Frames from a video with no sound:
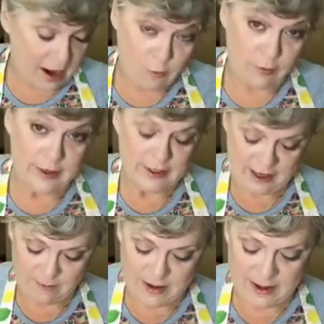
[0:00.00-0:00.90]
I wanted to
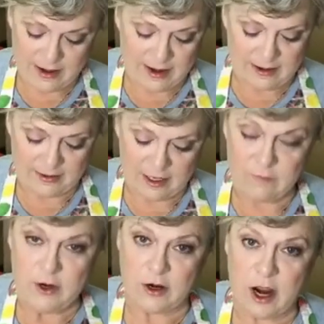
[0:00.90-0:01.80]
come in and
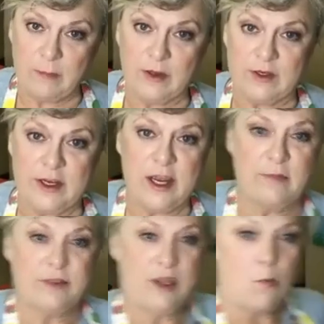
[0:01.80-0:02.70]
give you a couple of tips.